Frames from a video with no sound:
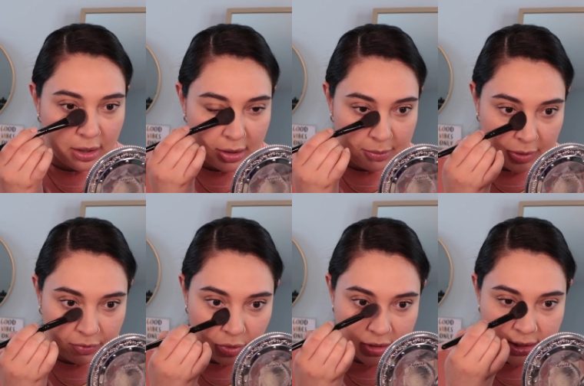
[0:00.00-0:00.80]
Um, of
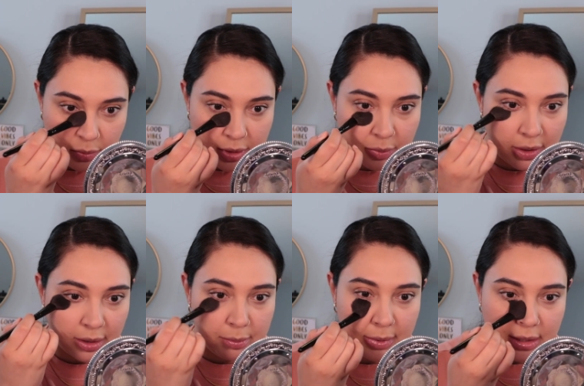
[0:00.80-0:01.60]
course, I wouldn't
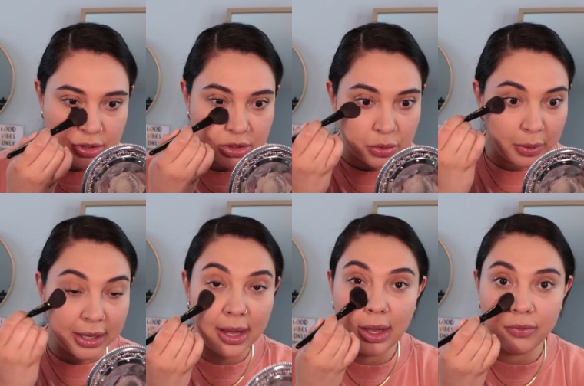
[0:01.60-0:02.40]
recommend to do a
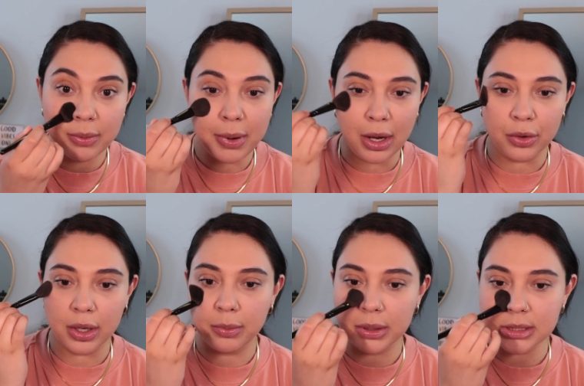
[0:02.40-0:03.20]
heavy
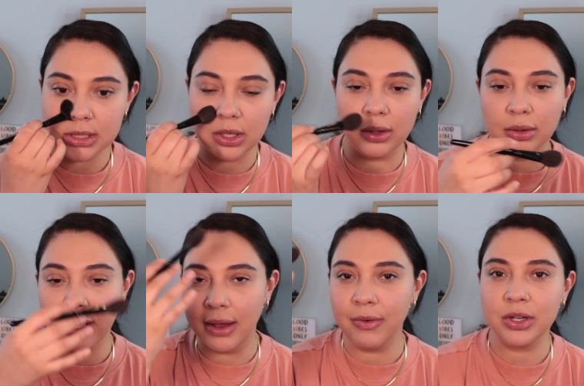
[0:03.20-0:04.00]
powder, but still,
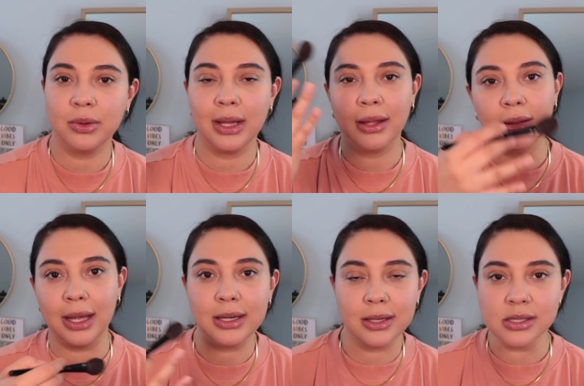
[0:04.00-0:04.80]
if I do like a
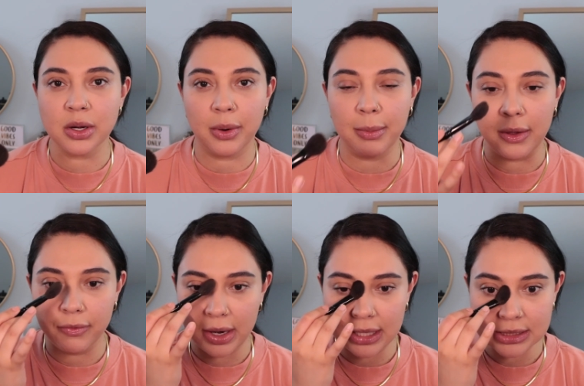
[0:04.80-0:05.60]
light dust around my
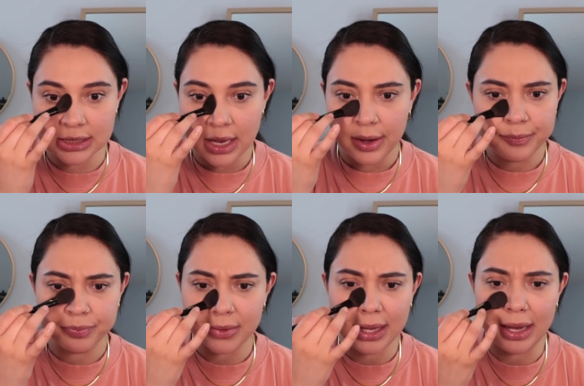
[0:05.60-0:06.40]
face,
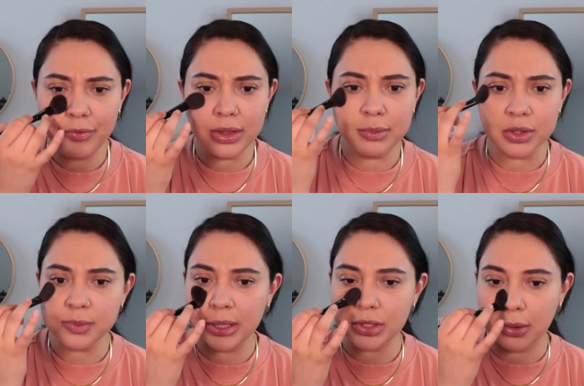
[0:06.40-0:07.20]
I, for the most
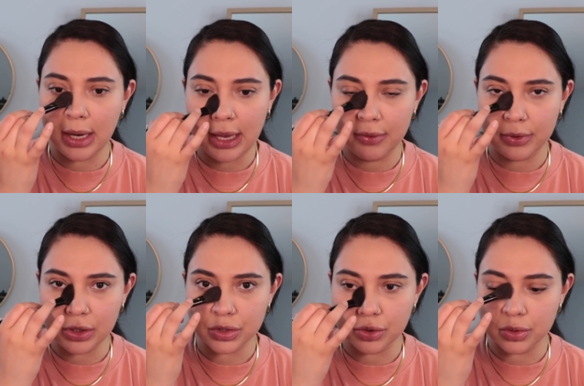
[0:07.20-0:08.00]
part, don't have
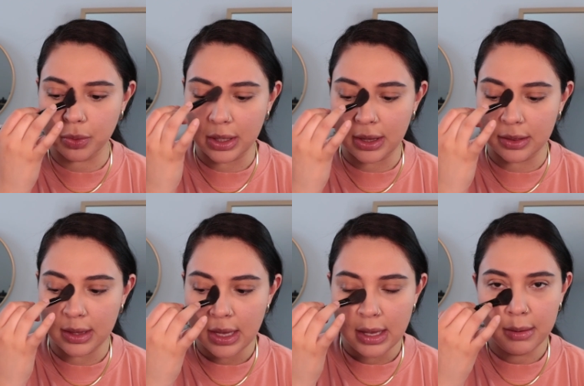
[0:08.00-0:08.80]
issues with
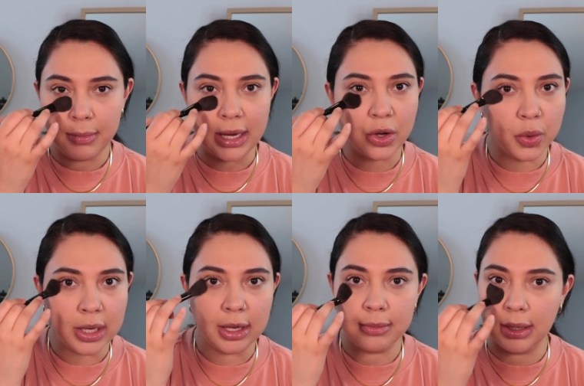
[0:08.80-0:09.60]
my
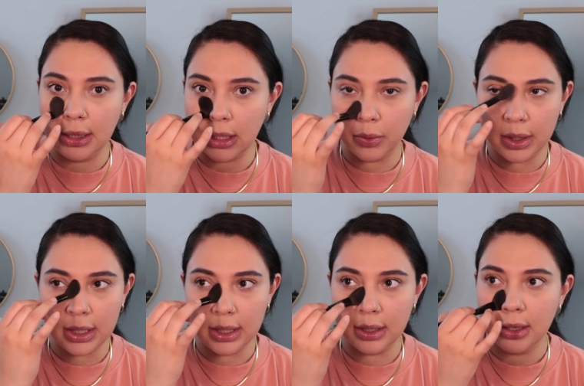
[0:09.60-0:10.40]
cream,
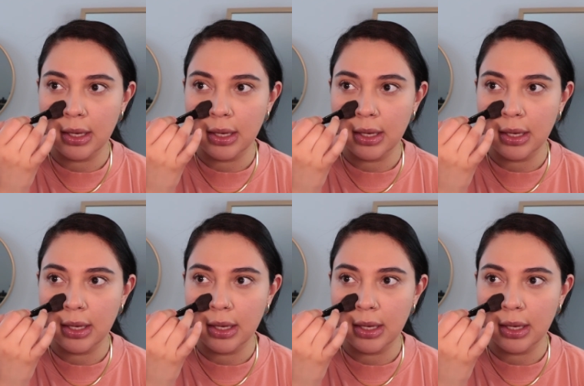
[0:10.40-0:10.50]
liquid,